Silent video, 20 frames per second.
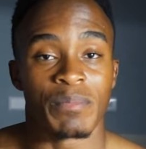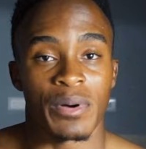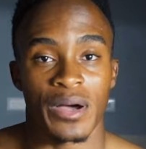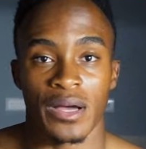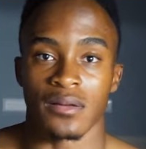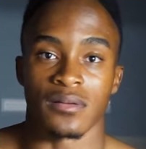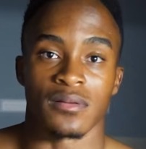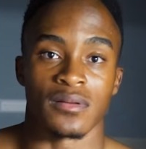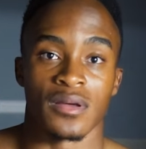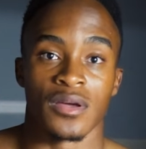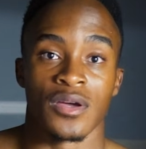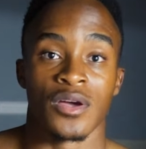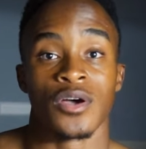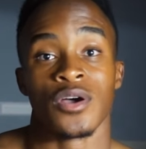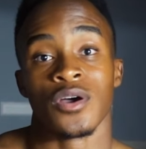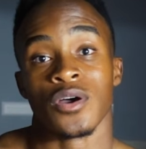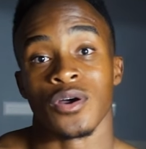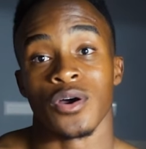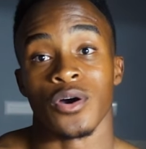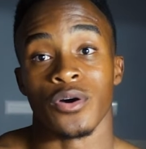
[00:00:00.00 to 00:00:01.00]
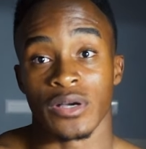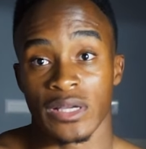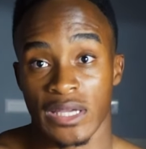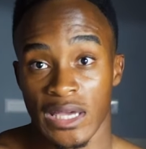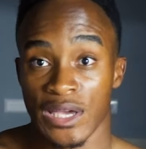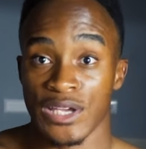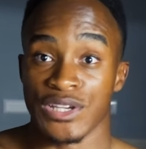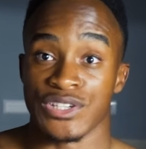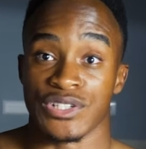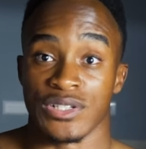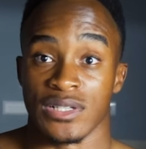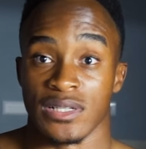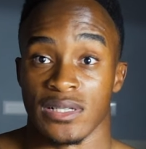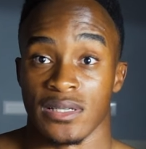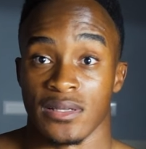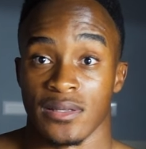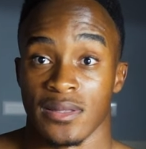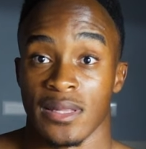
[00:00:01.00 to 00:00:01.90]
But occasionally,